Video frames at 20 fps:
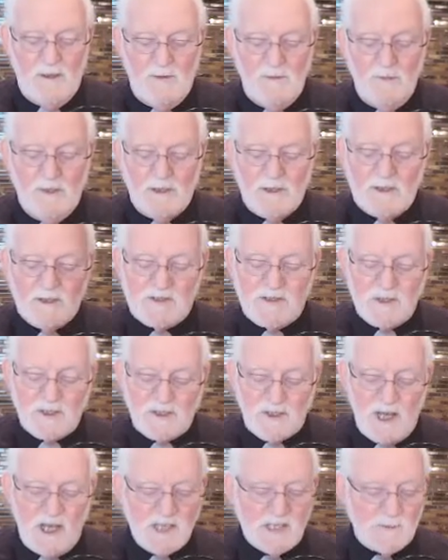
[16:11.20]
Because the
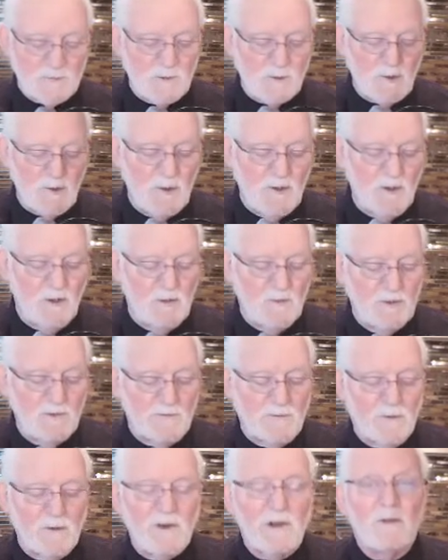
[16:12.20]
gospel,
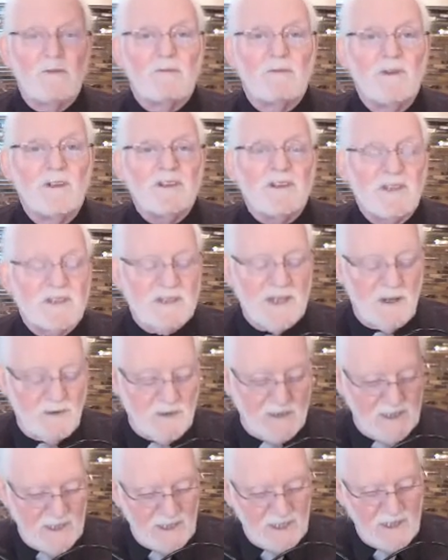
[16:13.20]
before it reaches
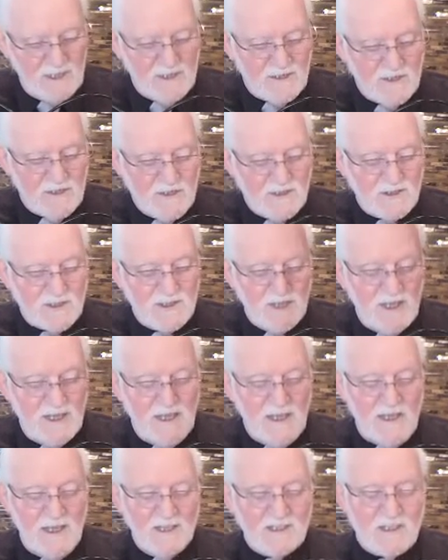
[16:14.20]
our ears,
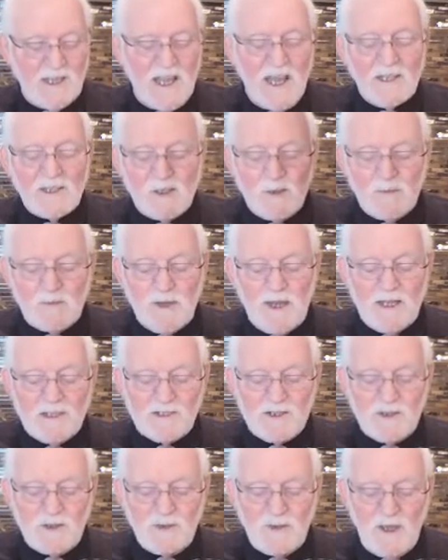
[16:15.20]
has had to
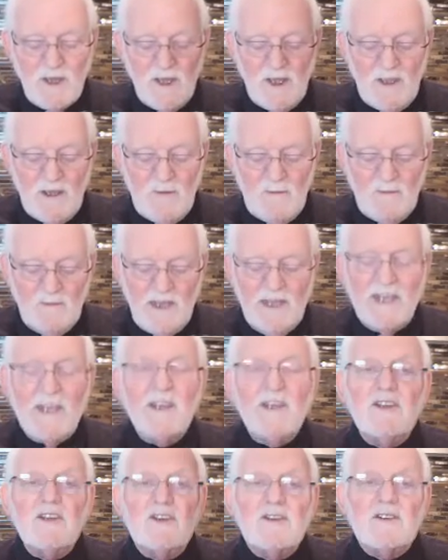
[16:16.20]
pass through many
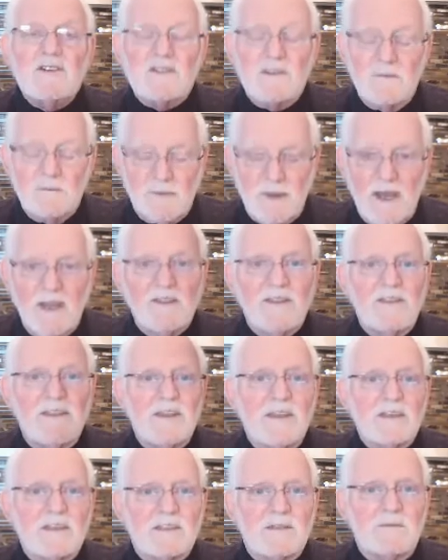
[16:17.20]
years of
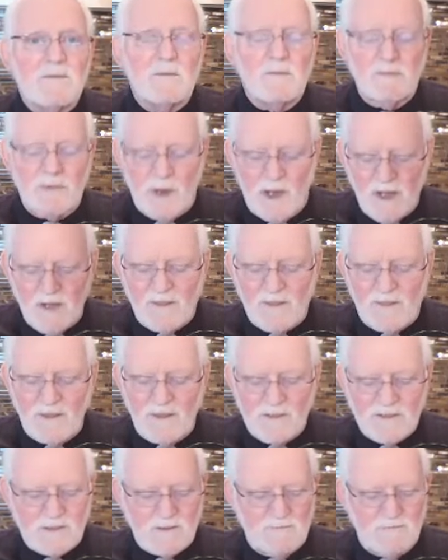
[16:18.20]
pantheism,
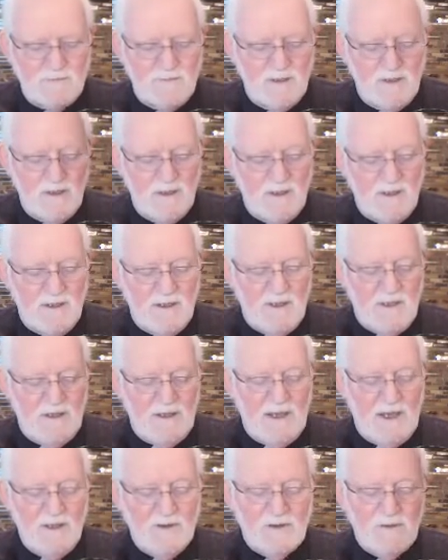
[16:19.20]
polytheism,
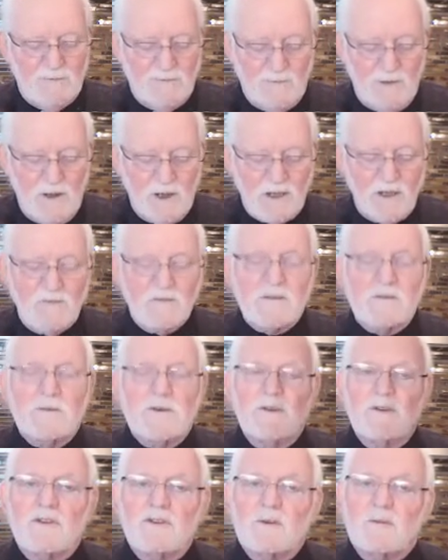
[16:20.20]
and the fog of
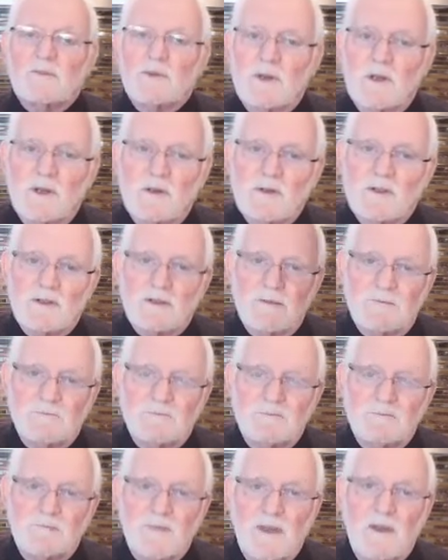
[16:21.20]
spiritual pollution
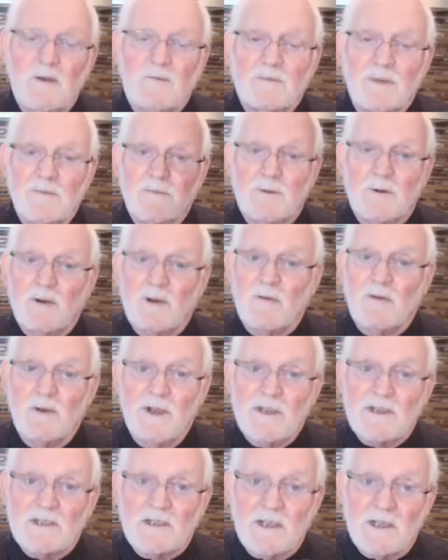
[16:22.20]
before it
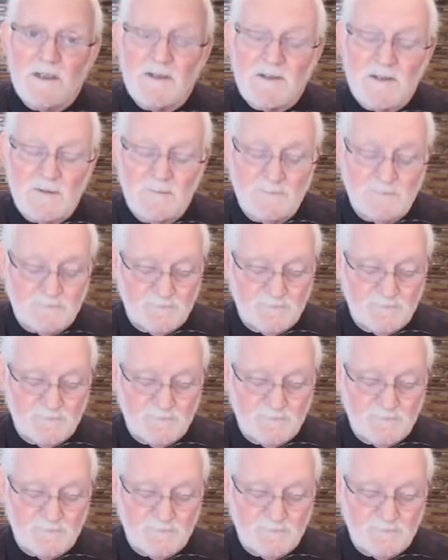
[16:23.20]
reached us.